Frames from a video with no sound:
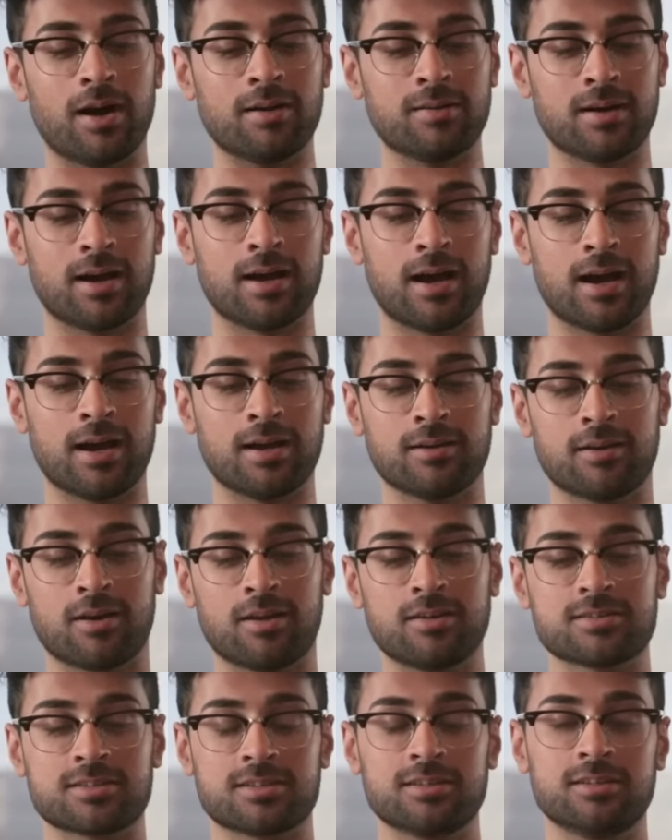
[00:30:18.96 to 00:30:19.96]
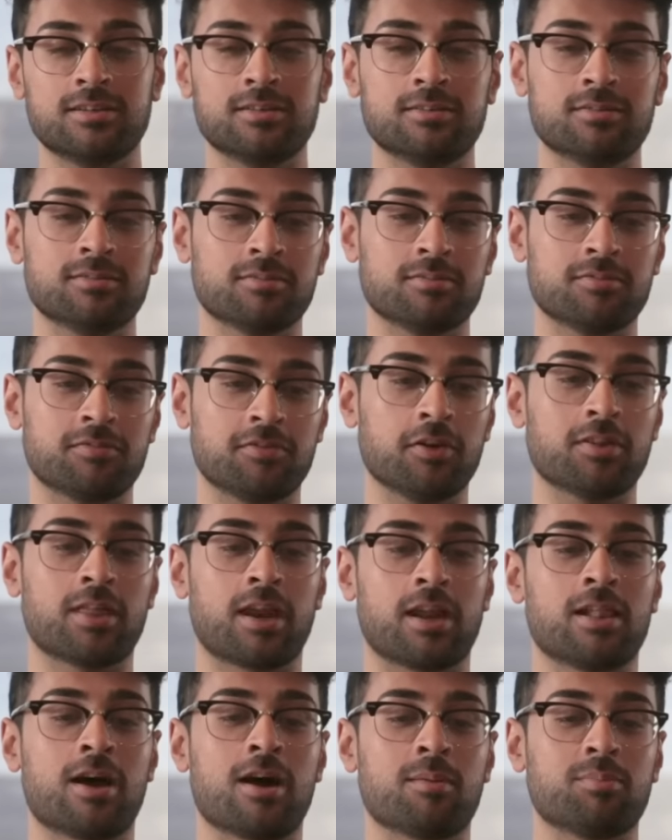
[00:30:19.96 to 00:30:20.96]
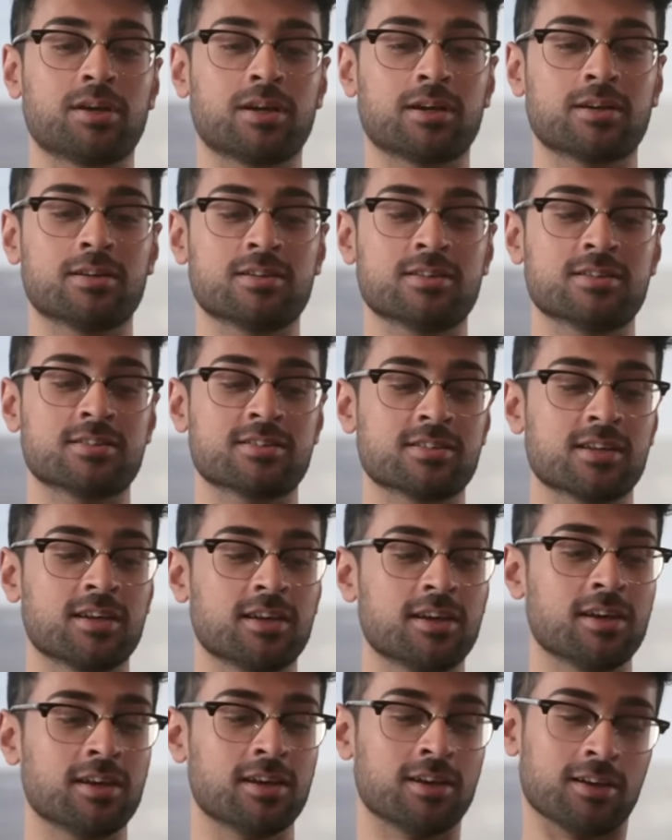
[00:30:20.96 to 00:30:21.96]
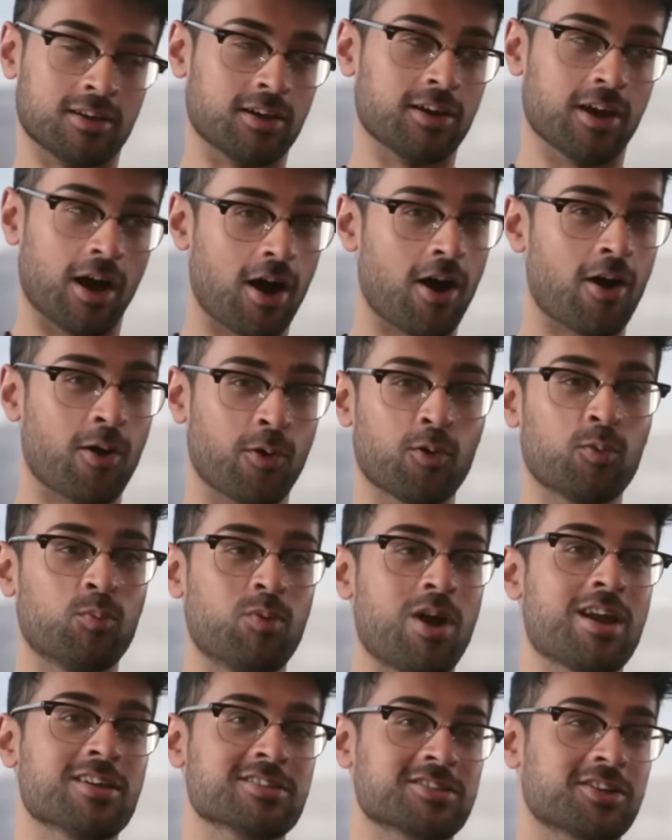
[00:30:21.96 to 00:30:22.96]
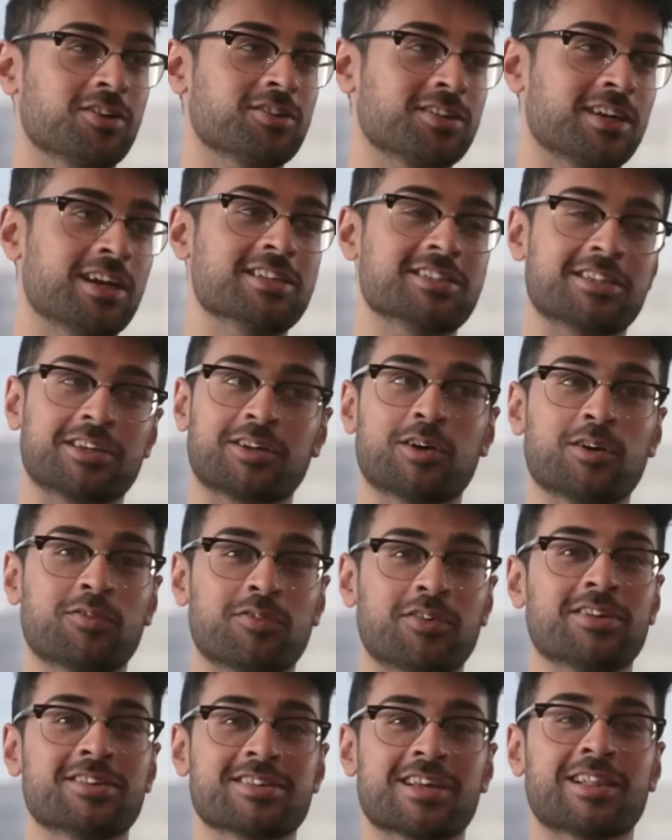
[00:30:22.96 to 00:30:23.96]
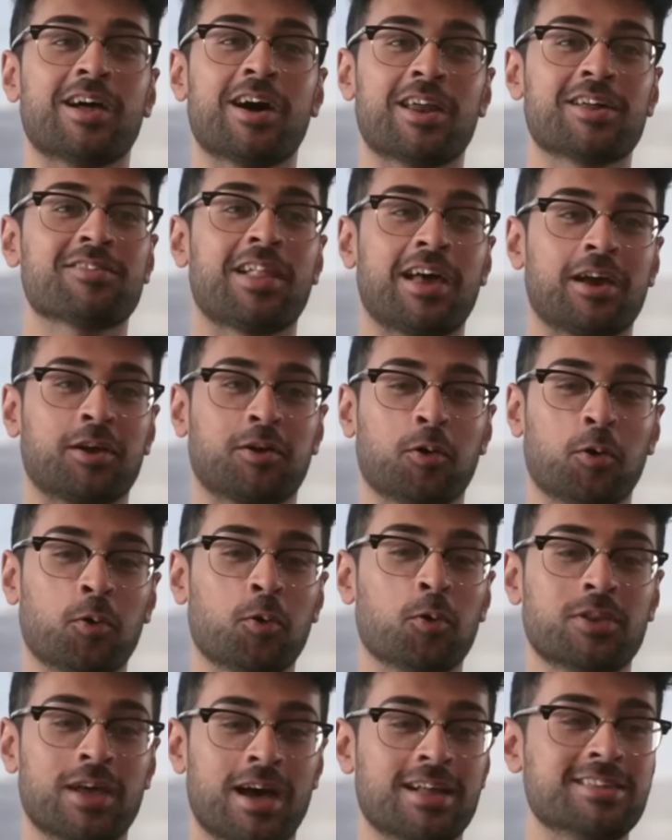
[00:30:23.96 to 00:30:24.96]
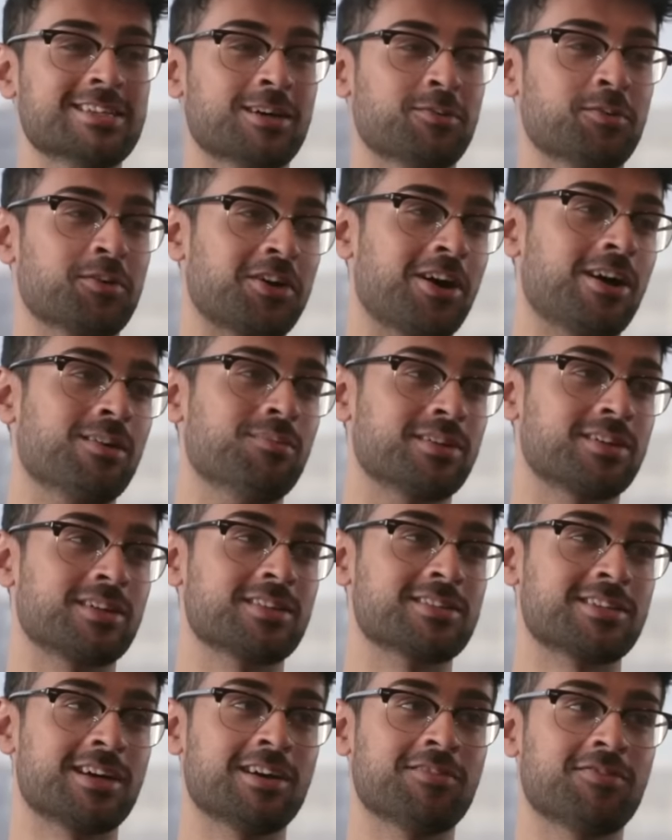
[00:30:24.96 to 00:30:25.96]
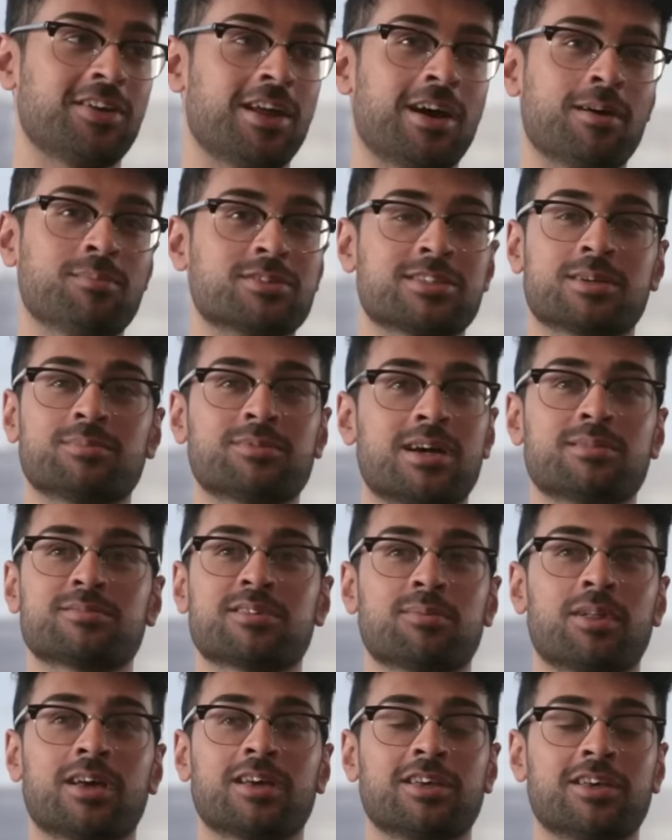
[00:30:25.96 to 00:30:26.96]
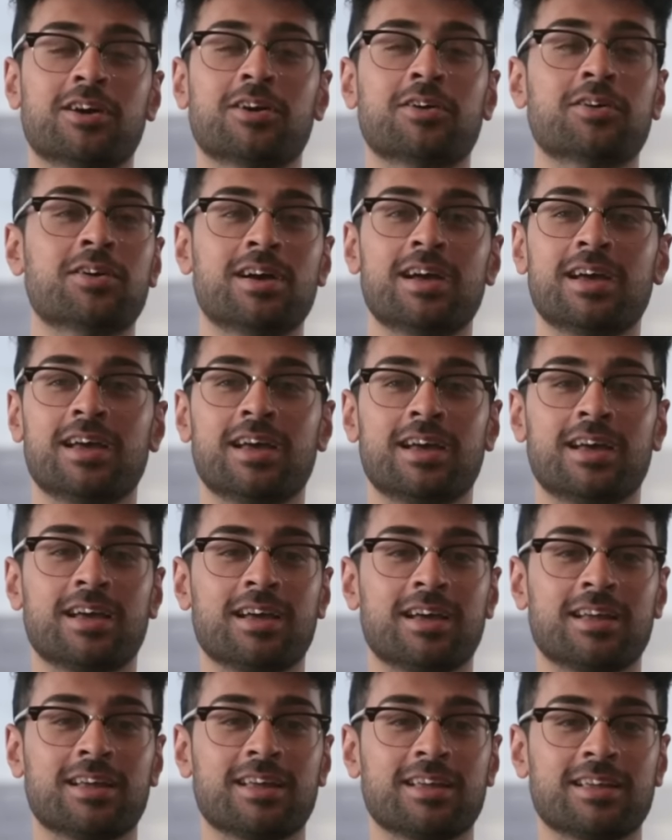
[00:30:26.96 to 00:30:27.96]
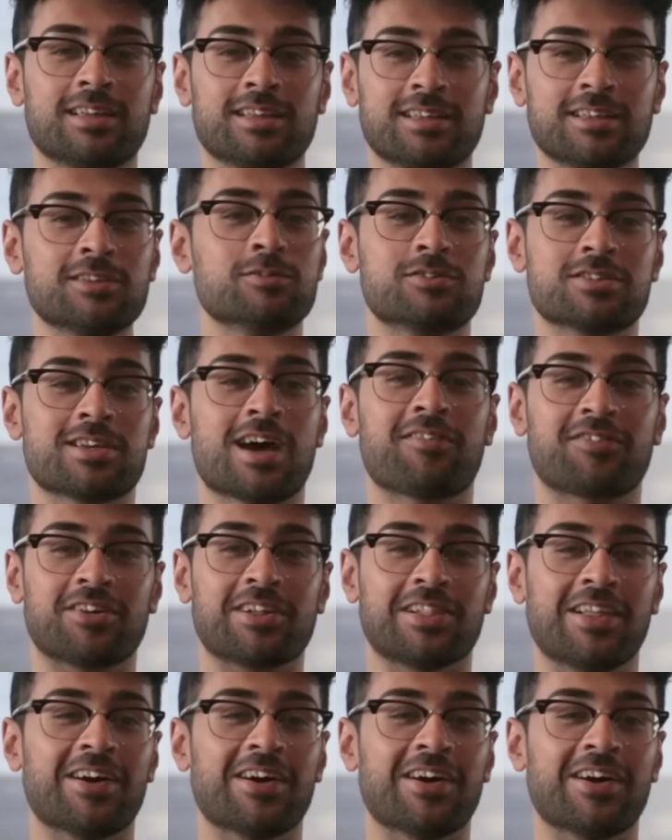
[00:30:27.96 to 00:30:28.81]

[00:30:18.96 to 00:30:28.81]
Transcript: I, I, I, honestly feel that a lot because yeah. our whole brand is called Kids Take Over. There's a lot of like yeah. old heads that will comment and stuff, and I'm sometimes I'm like, yo, you just have to